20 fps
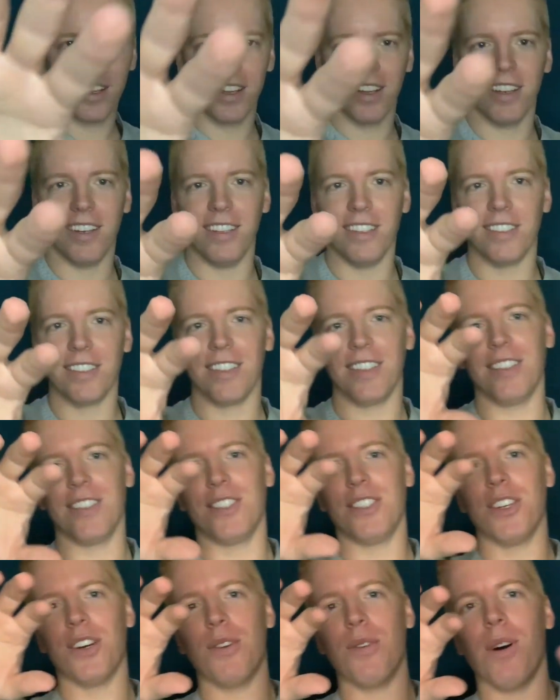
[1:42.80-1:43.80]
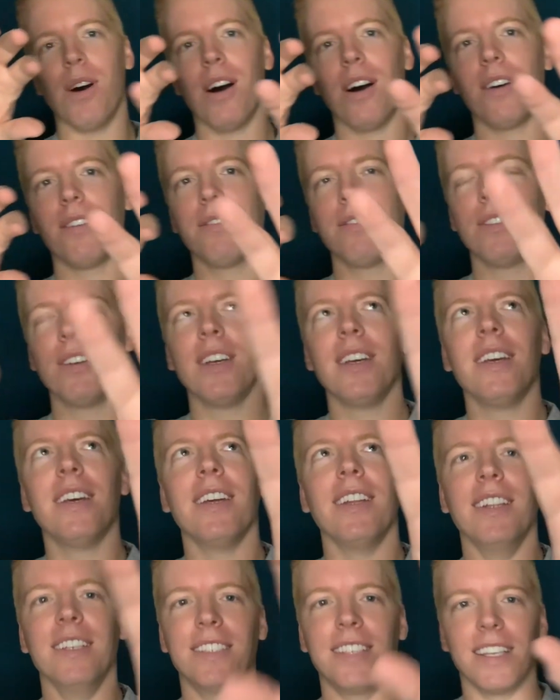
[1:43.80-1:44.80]
and he's gonna show off.
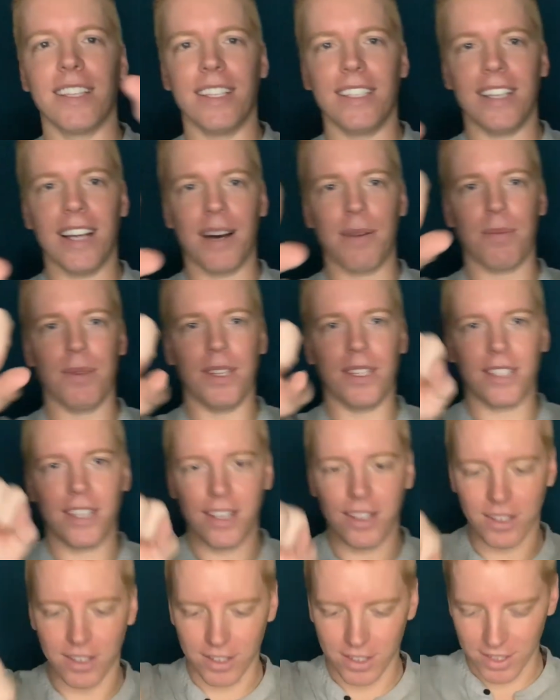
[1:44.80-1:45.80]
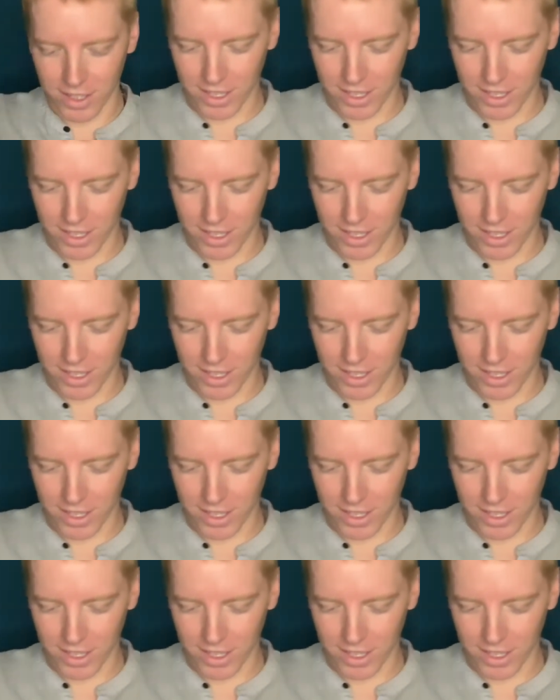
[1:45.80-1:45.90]
And he's at the top of this hill.